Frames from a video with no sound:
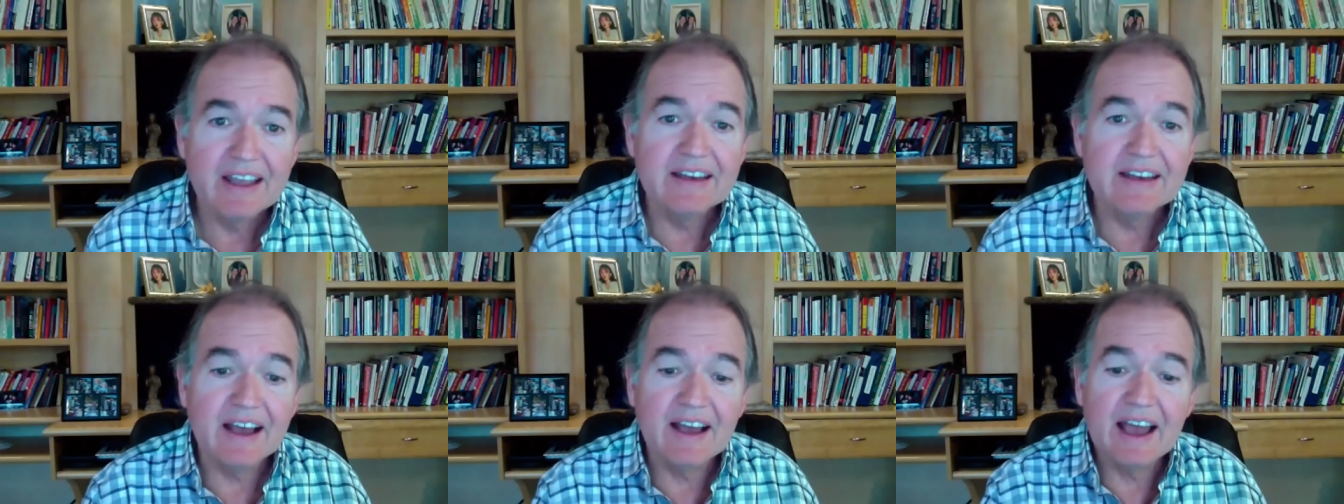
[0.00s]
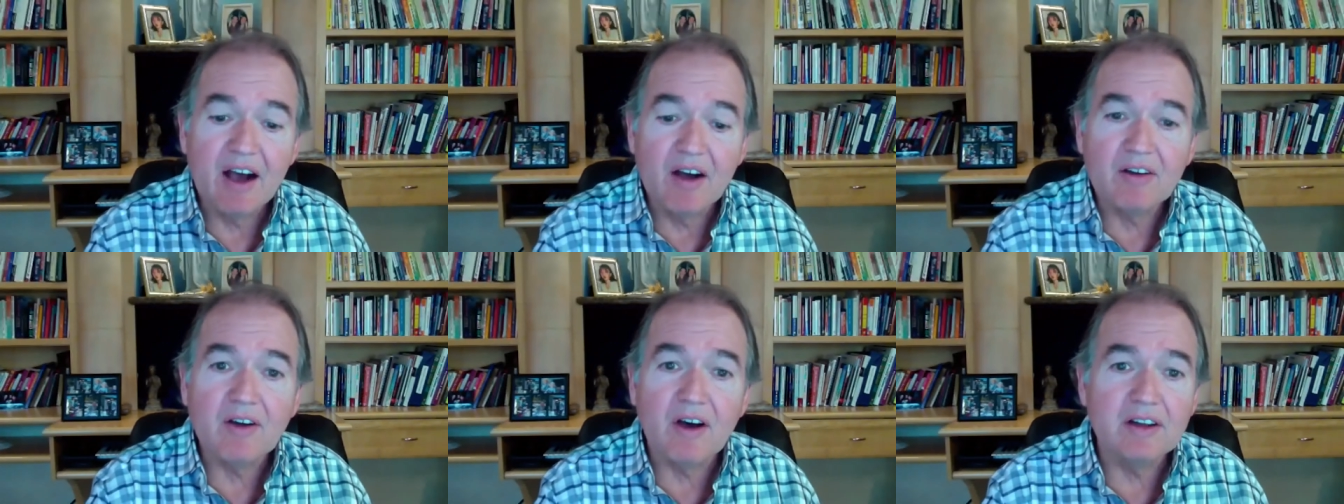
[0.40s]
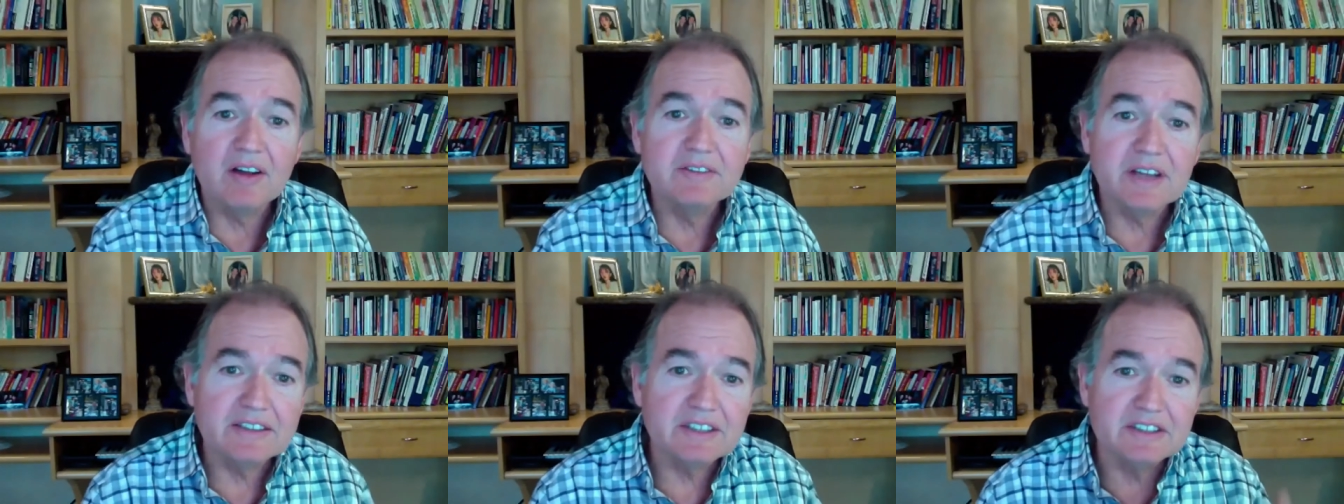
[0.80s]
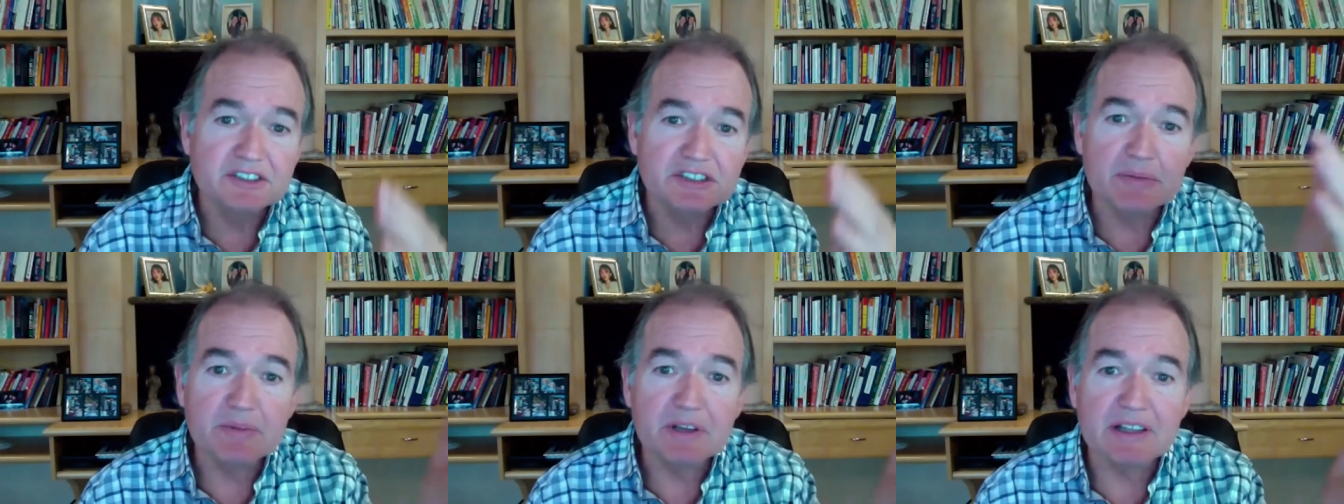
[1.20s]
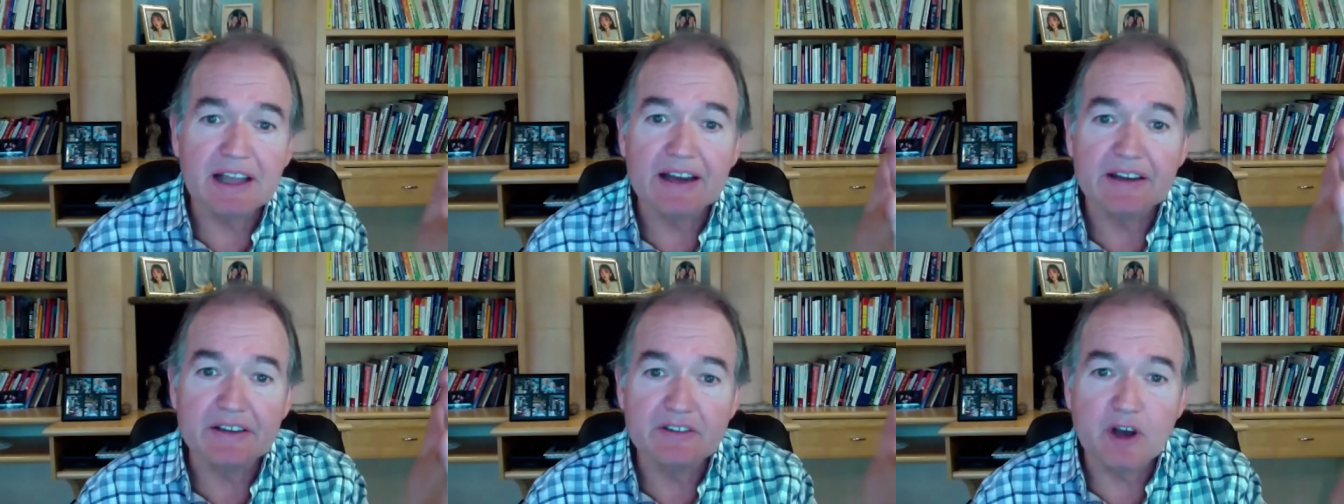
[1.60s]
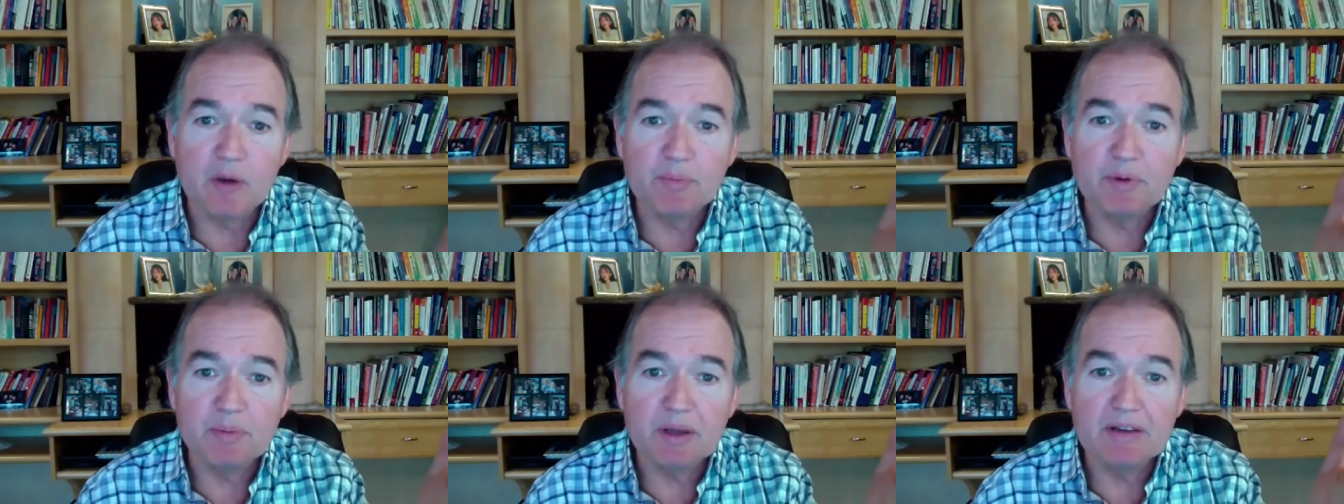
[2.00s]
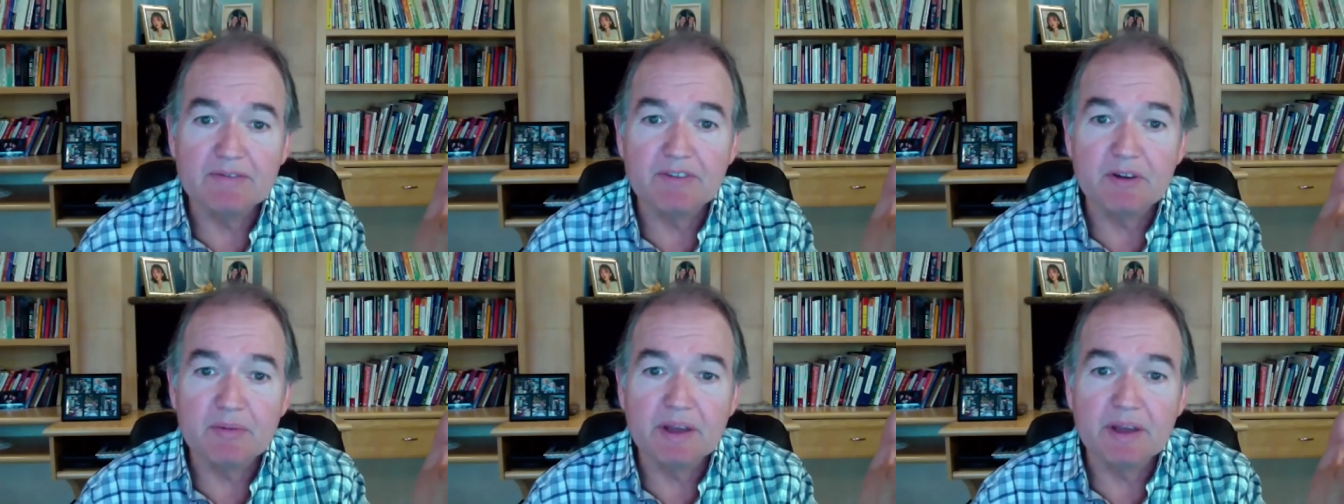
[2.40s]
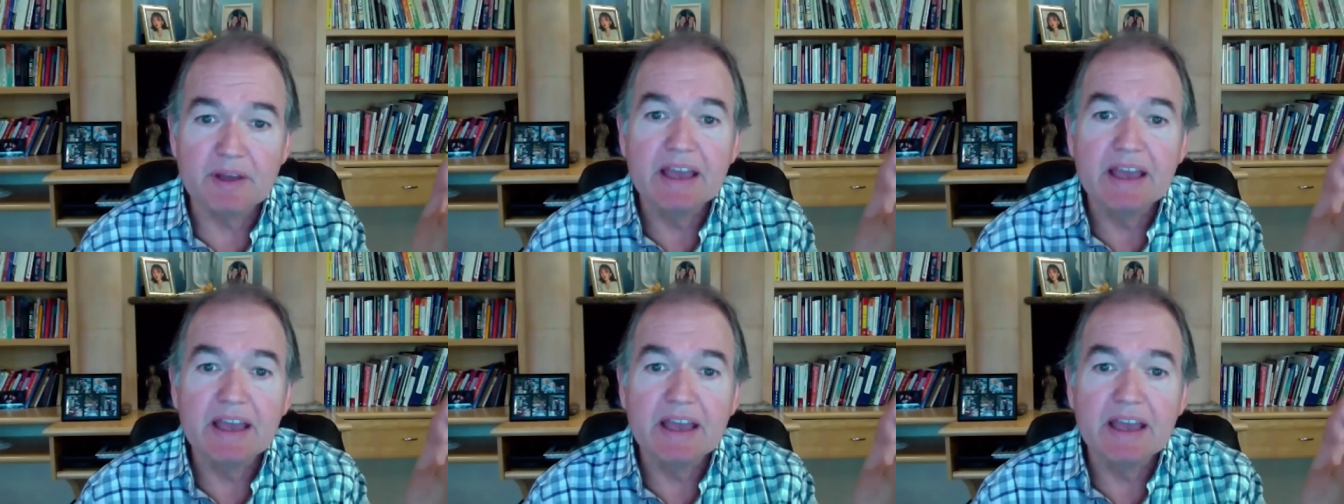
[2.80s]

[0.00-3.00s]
Now, alcohol doesn't stimulate a dopamine for me.